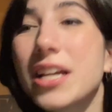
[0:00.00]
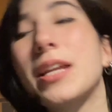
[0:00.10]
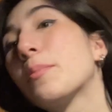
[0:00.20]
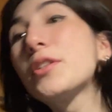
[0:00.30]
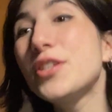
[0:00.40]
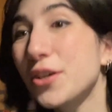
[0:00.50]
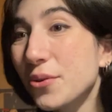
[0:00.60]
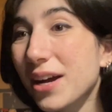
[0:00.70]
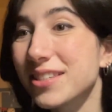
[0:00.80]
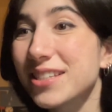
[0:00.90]
Number 2
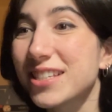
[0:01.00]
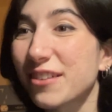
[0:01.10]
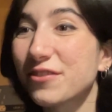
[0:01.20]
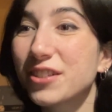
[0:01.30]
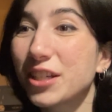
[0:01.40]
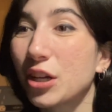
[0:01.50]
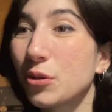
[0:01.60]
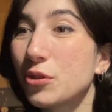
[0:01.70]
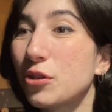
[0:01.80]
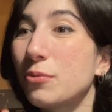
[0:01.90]
has to definitely go
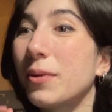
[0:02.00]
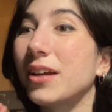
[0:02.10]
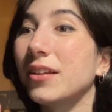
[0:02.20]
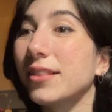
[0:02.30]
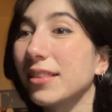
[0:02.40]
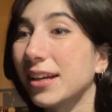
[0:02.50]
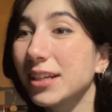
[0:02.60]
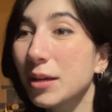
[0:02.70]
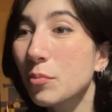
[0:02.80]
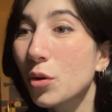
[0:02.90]
to my
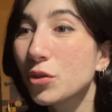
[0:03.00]
lightning bolt